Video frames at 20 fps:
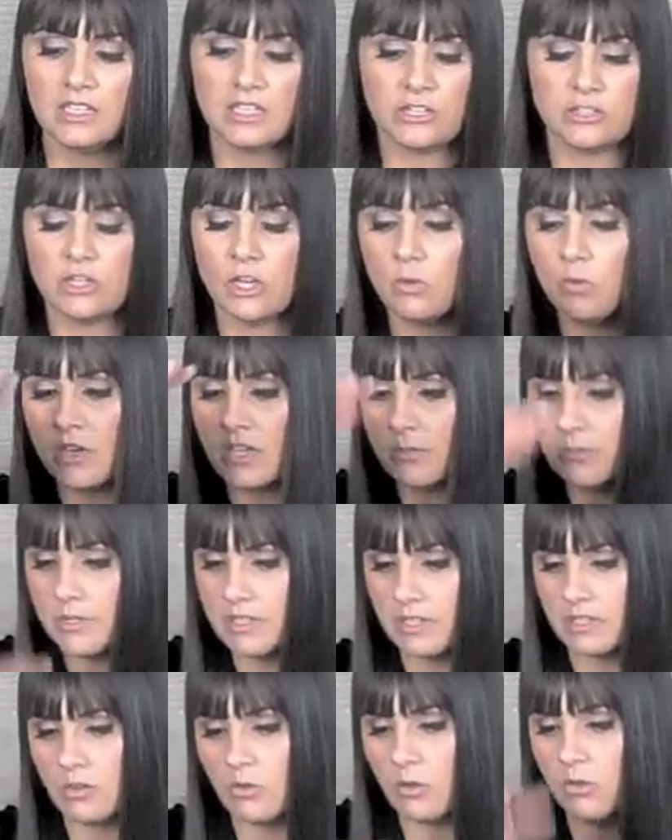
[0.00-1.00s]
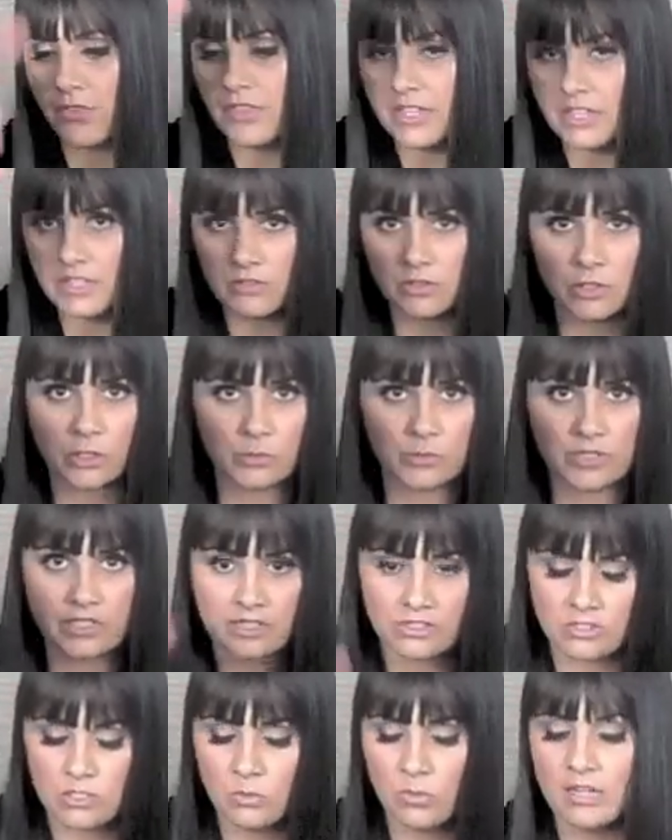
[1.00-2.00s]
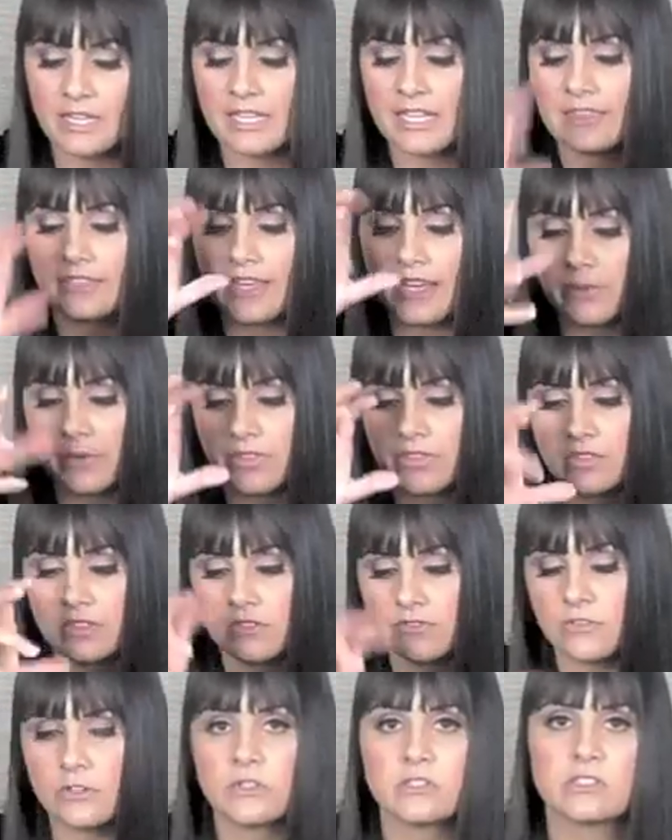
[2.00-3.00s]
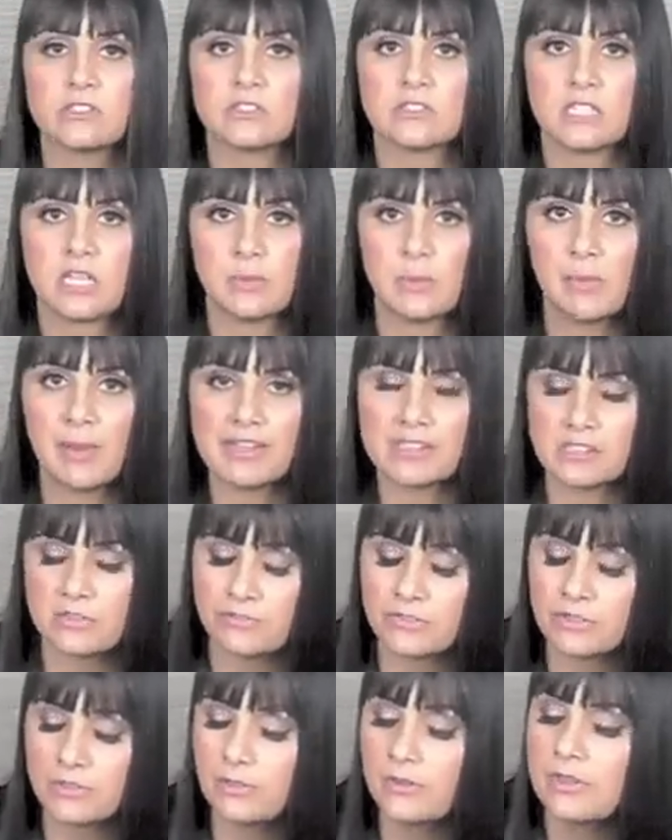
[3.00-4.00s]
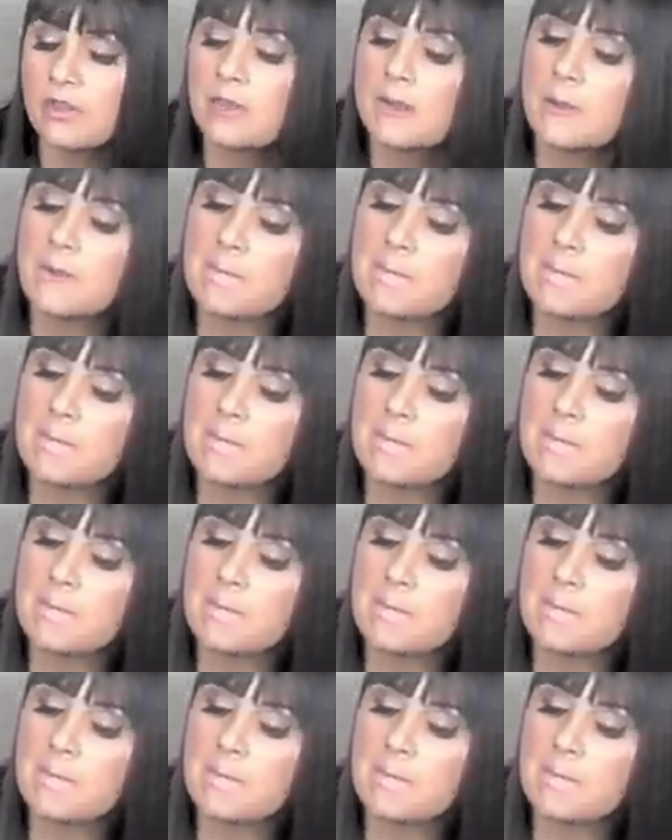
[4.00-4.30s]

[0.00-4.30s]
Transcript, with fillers: You don't want to put it in a whole thing of liquid because you want to get that within the first couple bites of food.